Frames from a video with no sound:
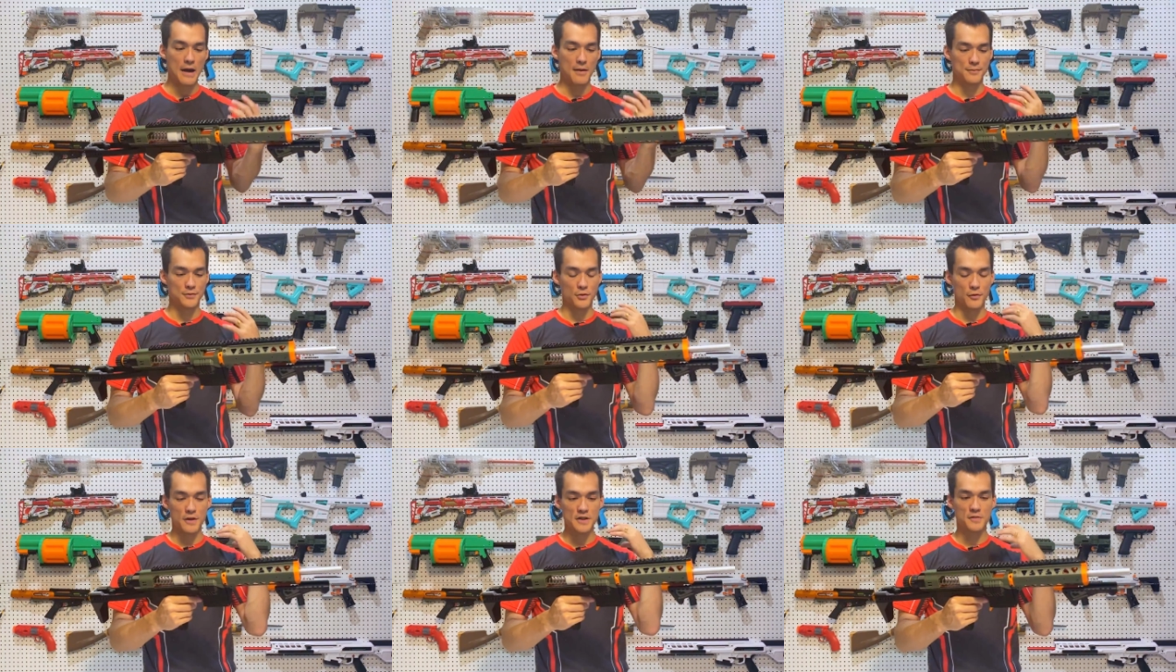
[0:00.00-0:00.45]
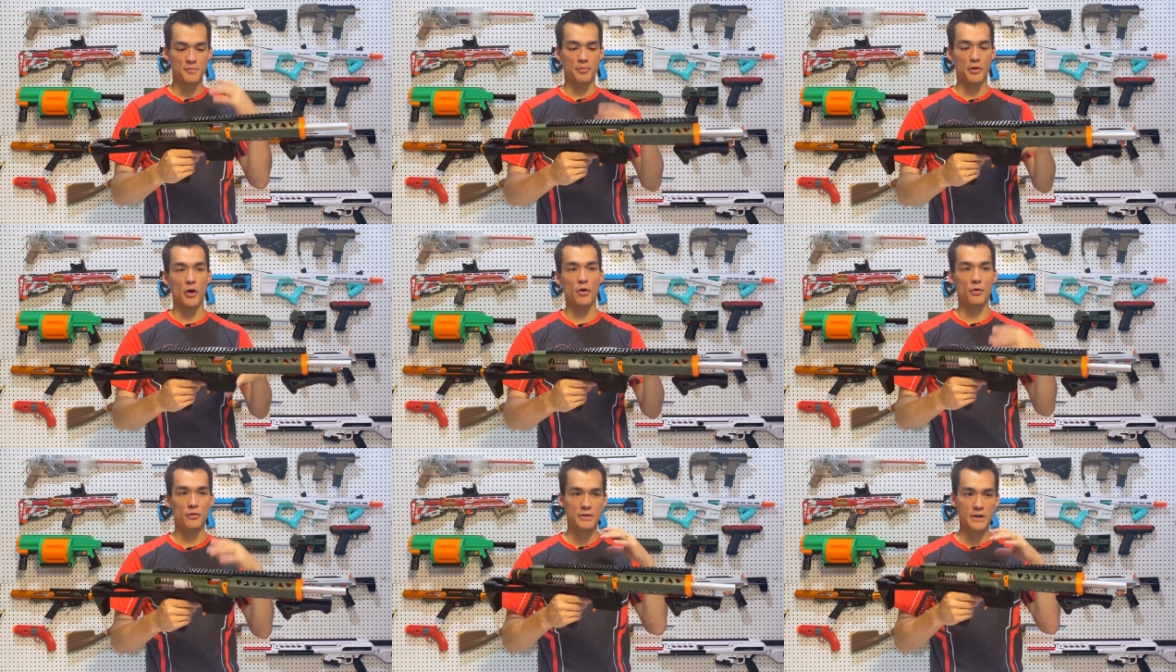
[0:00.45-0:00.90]
So this
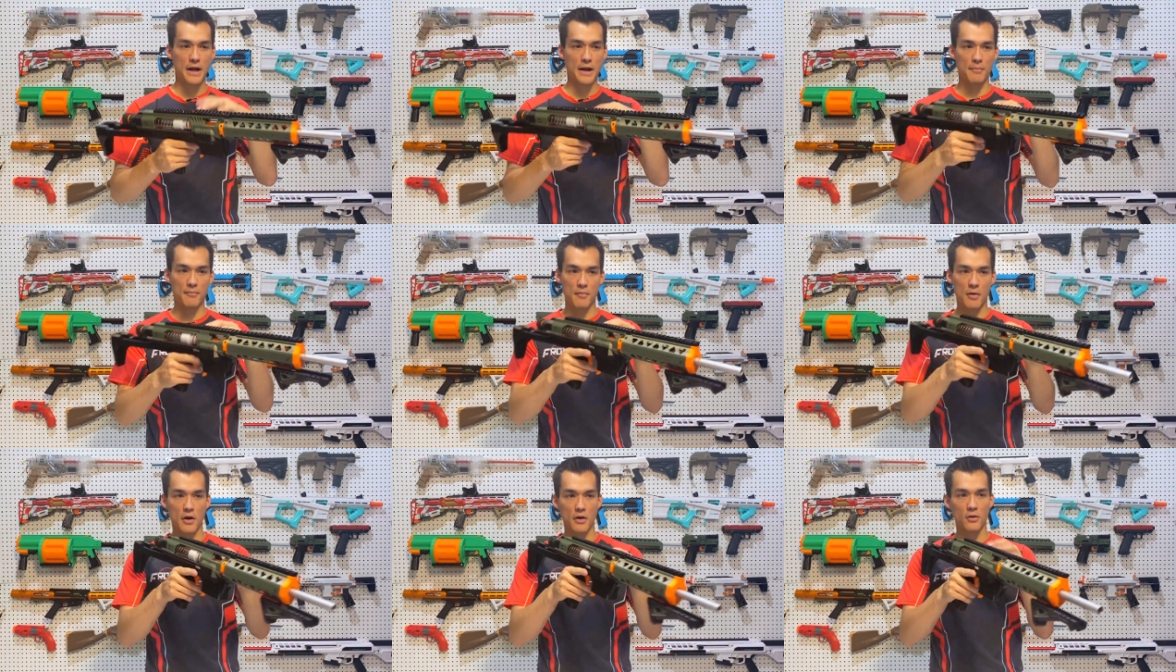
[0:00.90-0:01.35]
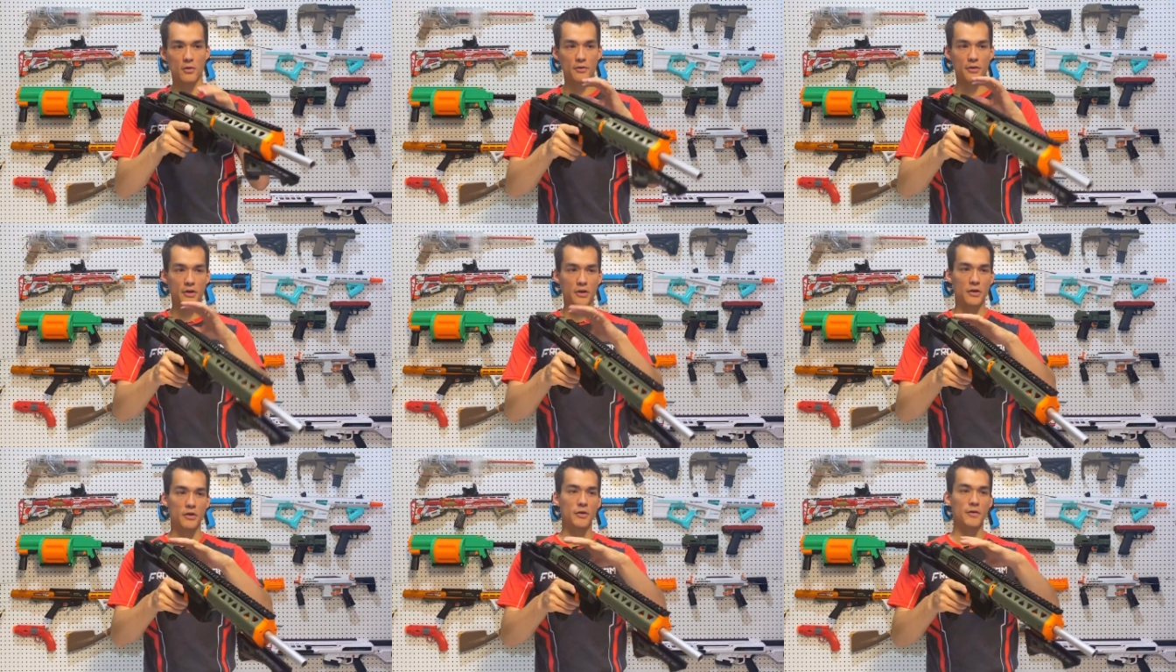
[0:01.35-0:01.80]
prototype model
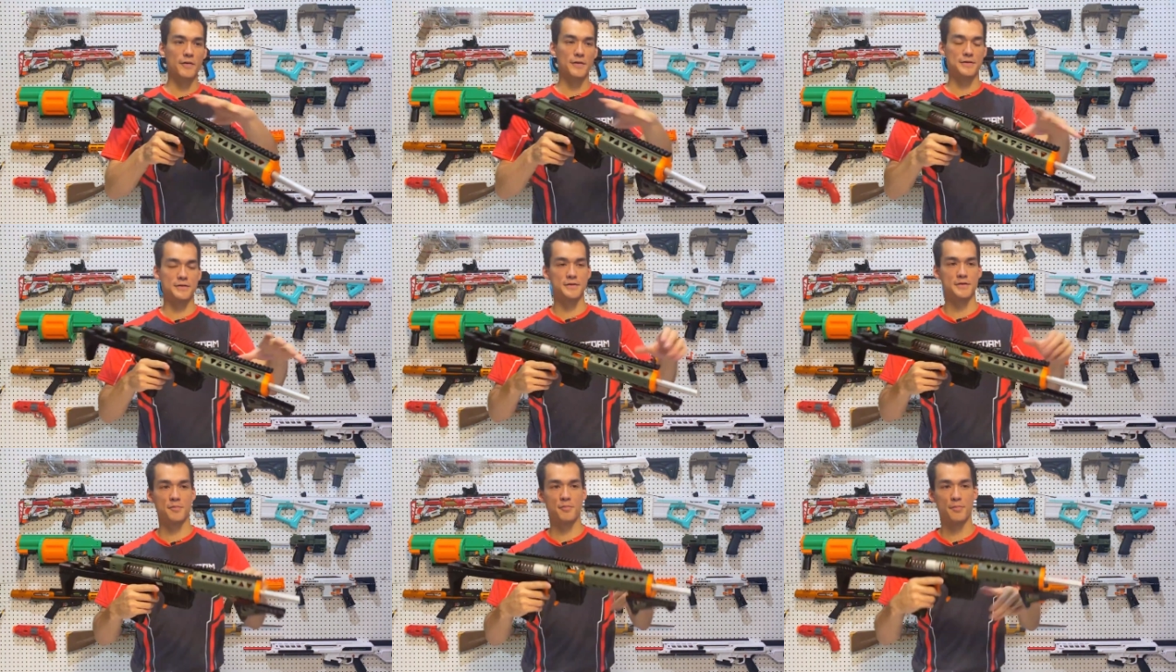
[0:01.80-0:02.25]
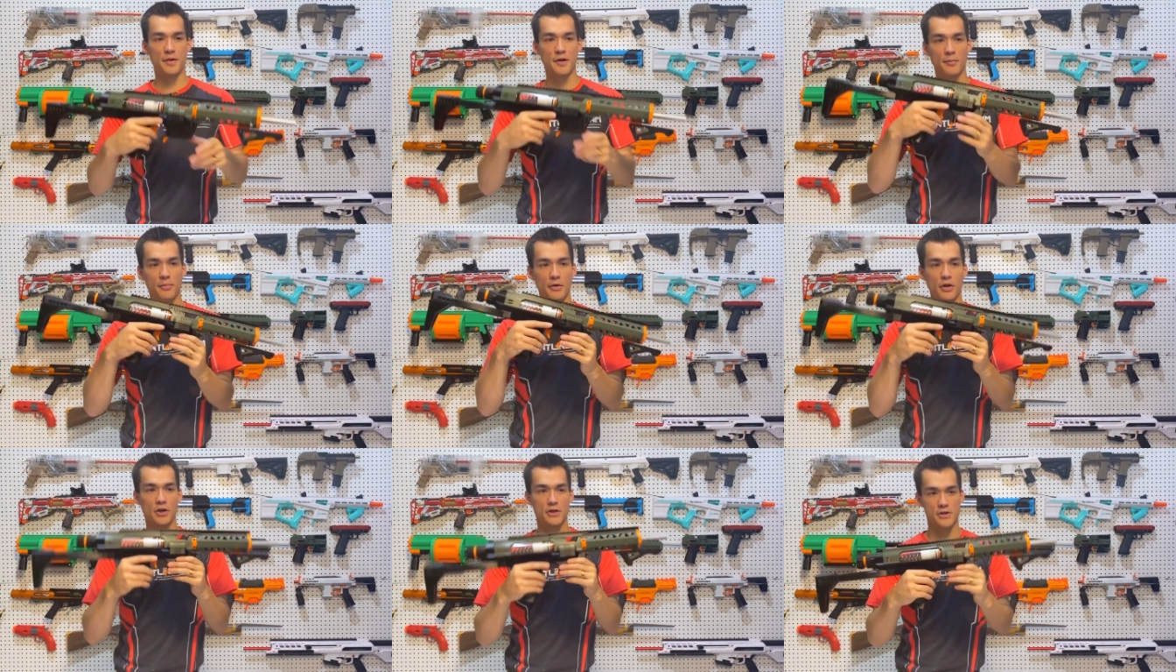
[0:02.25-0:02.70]
here, this is
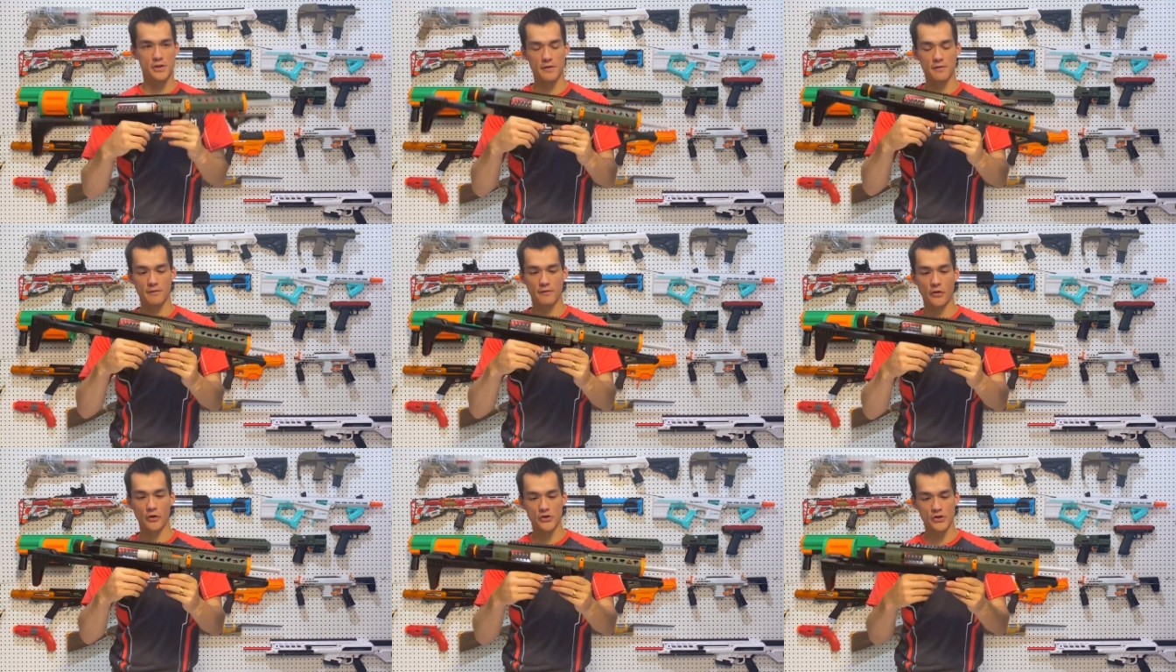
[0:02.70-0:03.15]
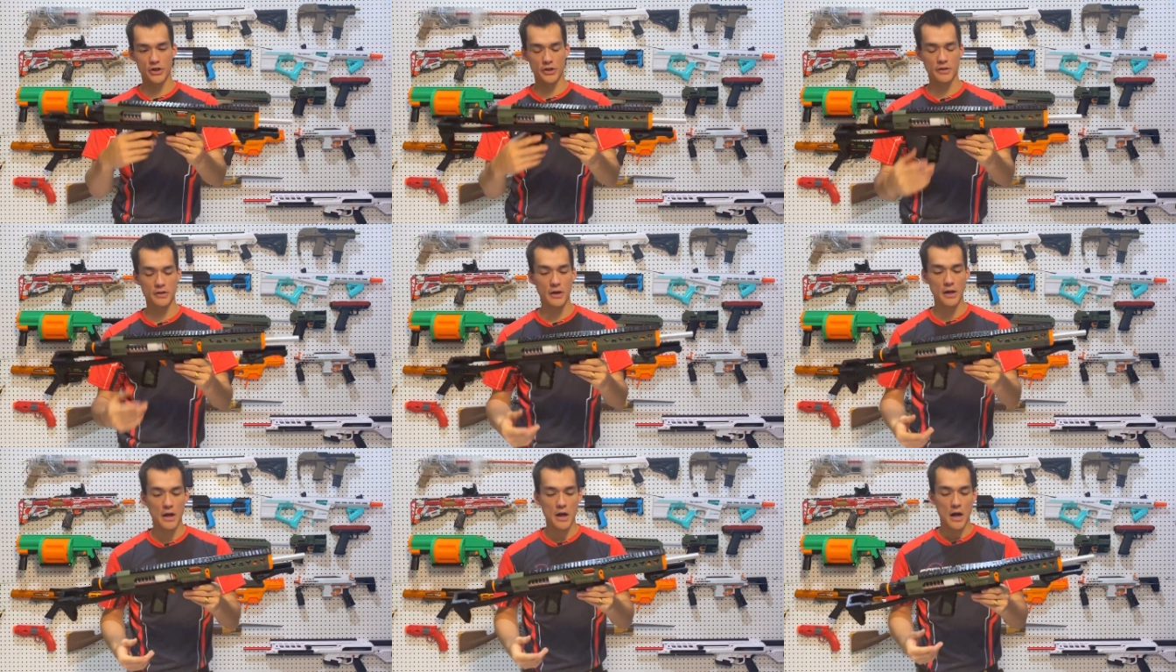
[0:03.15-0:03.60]
pre-production version.